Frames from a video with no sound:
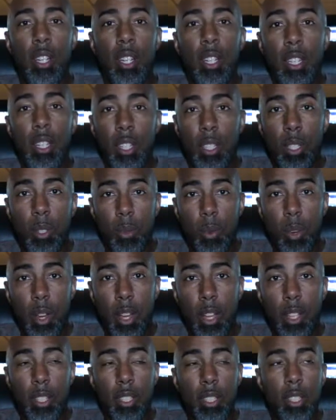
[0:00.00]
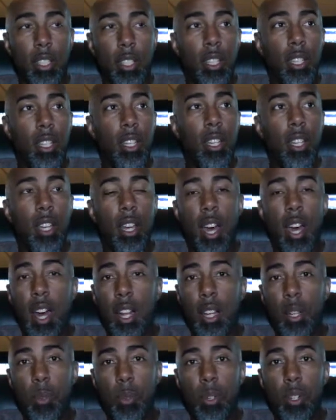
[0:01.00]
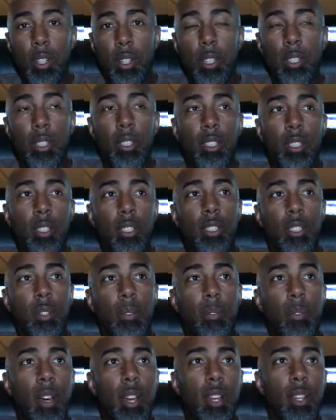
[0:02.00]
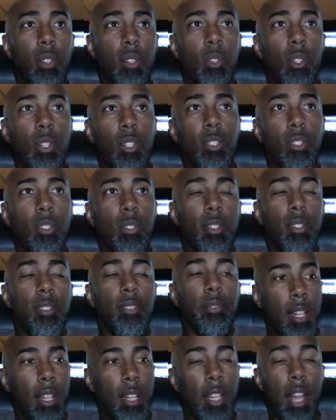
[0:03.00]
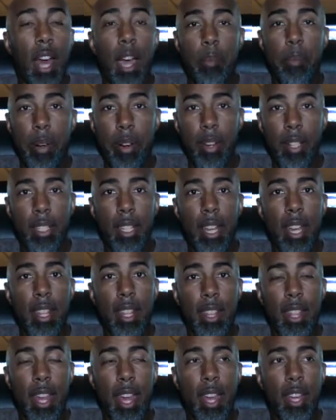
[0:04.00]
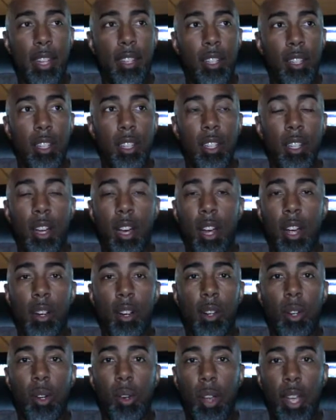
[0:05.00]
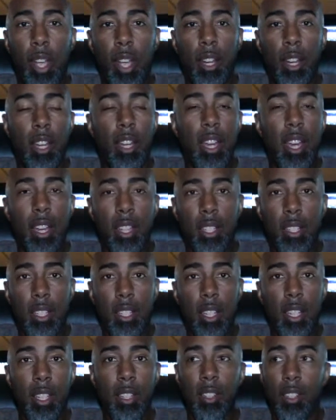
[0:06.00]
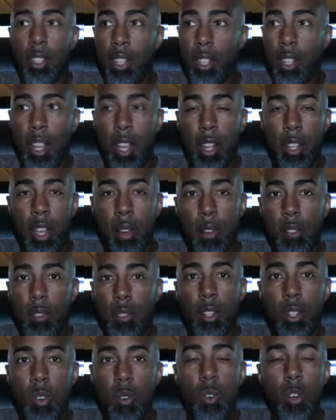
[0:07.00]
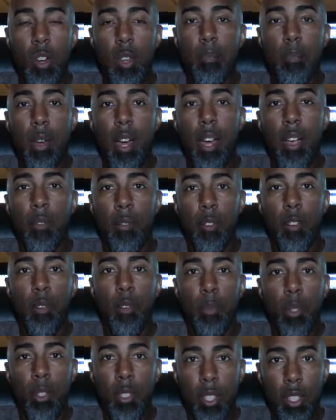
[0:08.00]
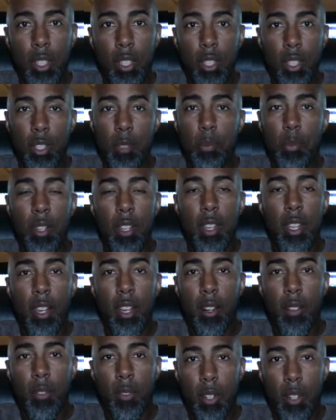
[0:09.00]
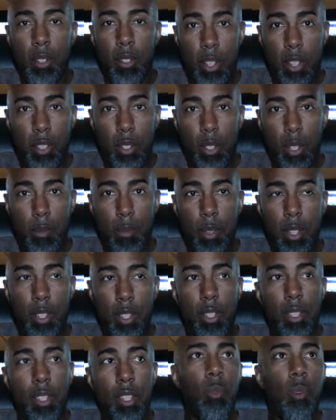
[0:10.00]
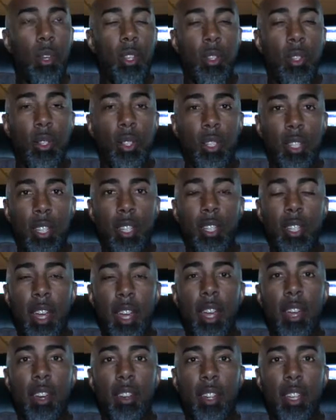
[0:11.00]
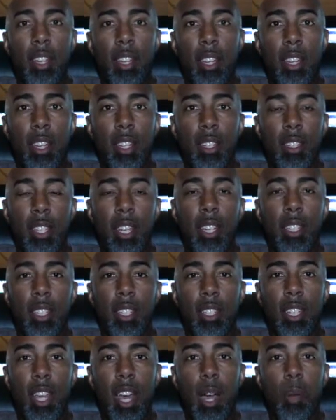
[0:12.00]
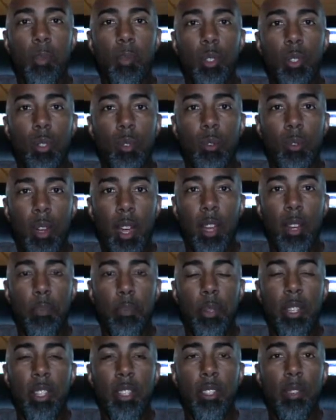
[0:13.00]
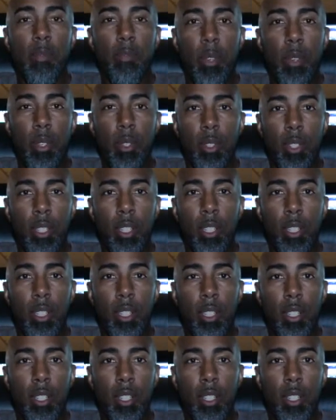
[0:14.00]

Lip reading: East West Hollywood Symphonic Orchestra. Libraries like that are great, excellent. They were recorded by real musicians playing real instruments. When you sit down and take the time to write a piece of music,